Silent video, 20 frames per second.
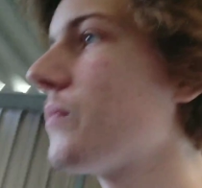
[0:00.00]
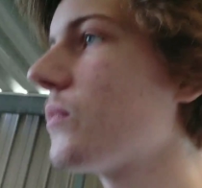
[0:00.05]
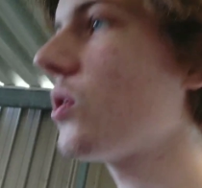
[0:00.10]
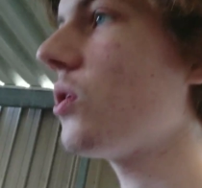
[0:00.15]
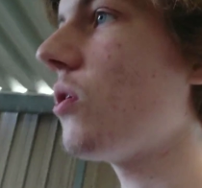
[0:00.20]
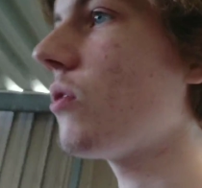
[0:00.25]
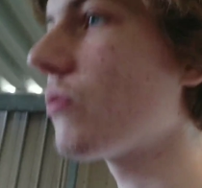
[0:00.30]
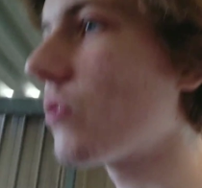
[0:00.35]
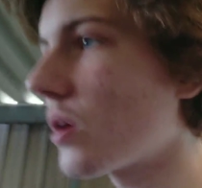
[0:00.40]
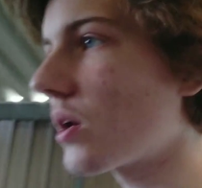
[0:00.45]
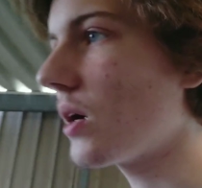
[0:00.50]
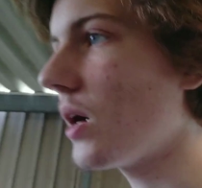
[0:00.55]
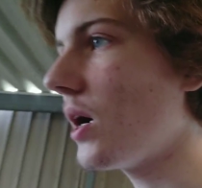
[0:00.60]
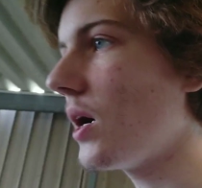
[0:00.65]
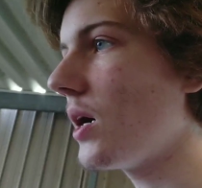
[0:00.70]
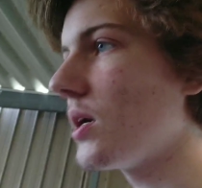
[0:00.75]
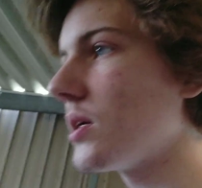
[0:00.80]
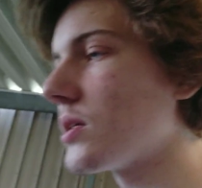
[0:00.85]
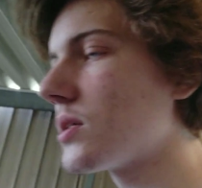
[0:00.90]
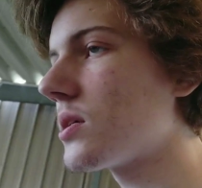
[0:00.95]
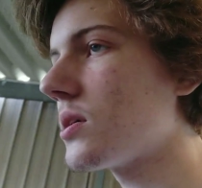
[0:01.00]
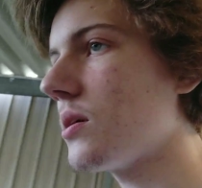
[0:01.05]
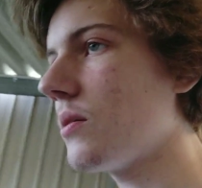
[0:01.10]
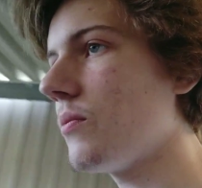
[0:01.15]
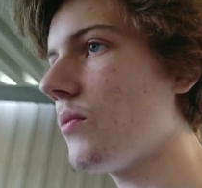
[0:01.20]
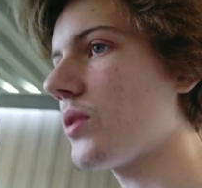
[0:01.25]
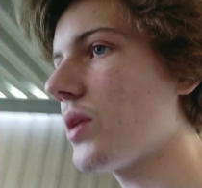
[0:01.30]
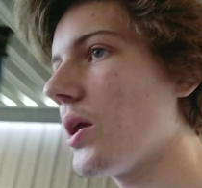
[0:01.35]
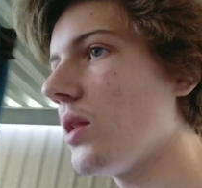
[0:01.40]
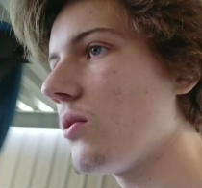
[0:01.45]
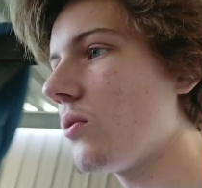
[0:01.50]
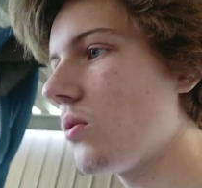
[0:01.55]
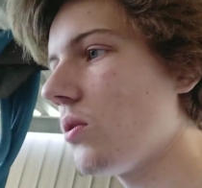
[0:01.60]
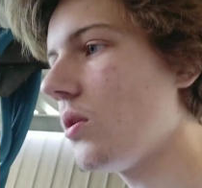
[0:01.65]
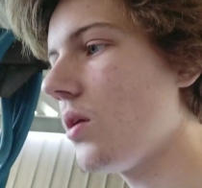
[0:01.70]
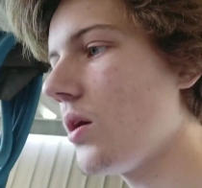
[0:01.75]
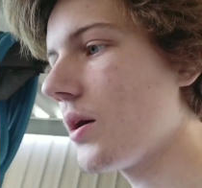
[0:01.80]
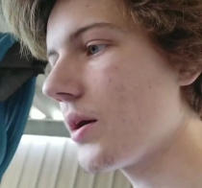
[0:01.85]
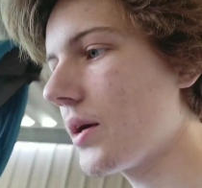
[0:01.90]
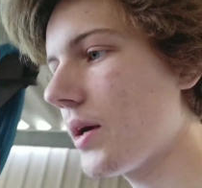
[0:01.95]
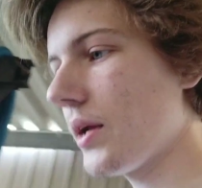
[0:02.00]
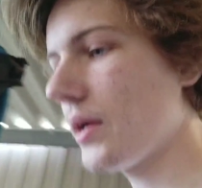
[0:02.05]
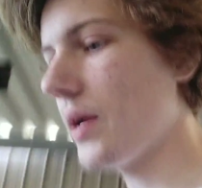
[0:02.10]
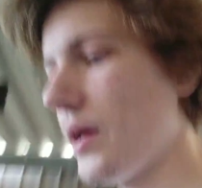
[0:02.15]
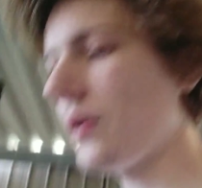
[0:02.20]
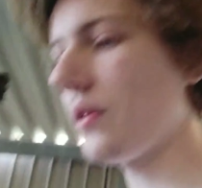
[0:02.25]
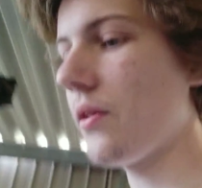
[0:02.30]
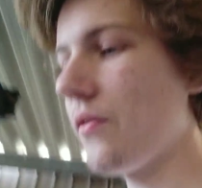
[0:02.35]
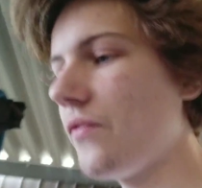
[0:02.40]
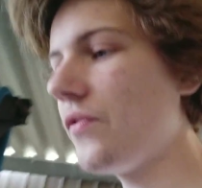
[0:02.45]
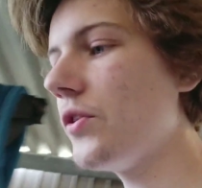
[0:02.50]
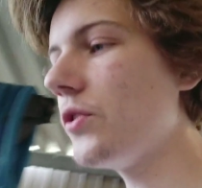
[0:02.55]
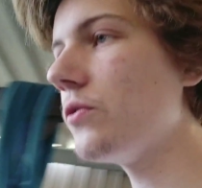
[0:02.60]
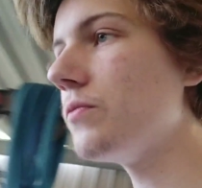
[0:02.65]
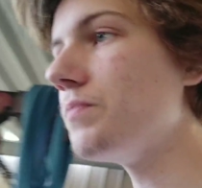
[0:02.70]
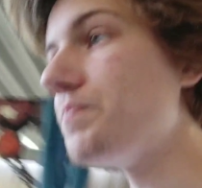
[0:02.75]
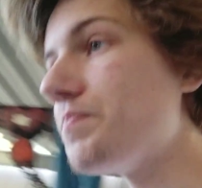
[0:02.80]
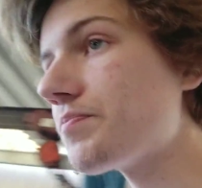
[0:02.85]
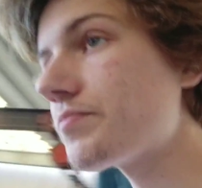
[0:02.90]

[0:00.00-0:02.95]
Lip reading: of the cars and what they look like and how they feel.